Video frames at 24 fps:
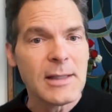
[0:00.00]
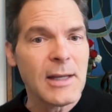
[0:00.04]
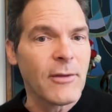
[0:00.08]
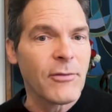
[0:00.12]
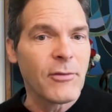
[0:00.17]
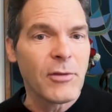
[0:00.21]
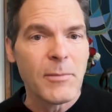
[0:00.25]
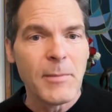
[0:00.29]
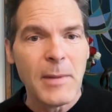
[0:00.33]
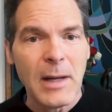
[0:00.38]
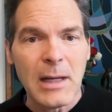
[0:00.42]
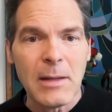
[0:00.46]

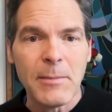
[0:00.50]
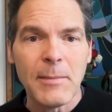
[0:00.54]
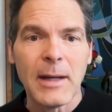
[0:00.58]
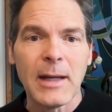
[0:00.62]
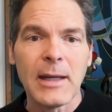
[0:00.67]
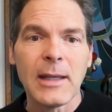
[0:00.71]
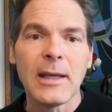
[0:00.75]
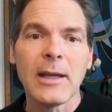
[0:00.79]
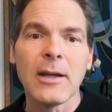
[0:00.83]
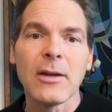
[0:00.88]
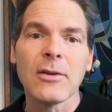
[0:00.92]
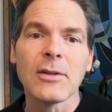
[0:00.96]
after many,
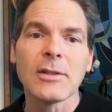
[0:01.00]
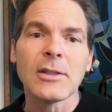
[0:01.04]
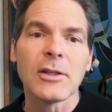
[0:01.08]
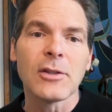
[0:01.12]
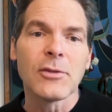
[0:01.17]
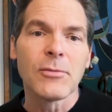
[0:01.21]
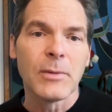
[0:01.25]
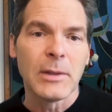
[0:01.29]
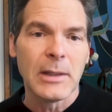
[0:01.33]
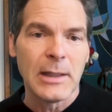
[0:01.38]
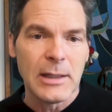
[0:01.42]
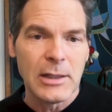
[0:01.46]
many years,
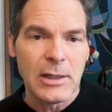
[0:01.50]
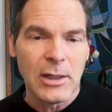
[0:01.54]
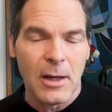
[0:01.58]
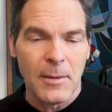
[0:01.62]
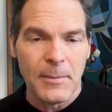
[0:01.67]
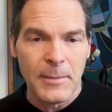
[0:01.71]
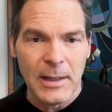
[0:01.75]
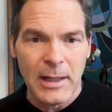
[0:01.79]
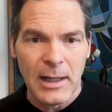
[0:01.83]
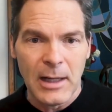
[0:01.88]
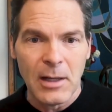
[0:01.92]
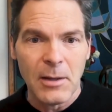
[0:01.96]
it's really
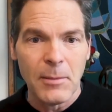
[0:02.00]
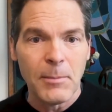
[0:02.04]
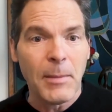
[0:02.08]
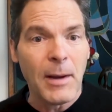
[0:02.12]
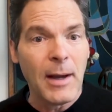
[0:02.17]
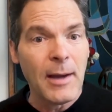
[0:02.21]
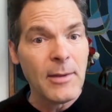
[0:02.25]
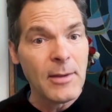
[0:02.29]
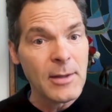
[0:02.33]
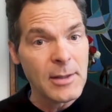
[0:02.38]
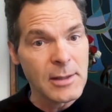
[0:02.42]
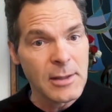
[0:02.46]
dominated
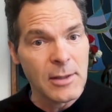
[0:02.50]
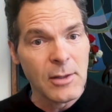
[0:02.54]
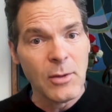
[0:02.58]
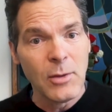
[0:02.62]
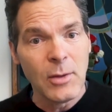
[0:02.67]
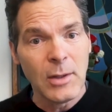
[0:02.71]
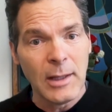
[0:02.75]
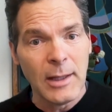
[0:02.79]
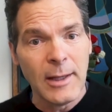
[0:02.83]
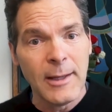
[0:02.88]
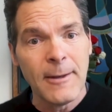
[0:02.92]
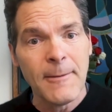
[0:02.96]
by the
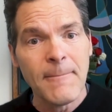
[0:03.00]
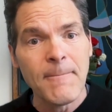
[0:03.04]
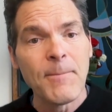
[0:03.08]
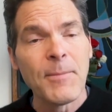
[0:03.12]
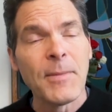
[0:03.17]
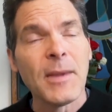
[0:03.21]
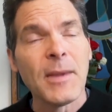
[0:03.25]
synuclein.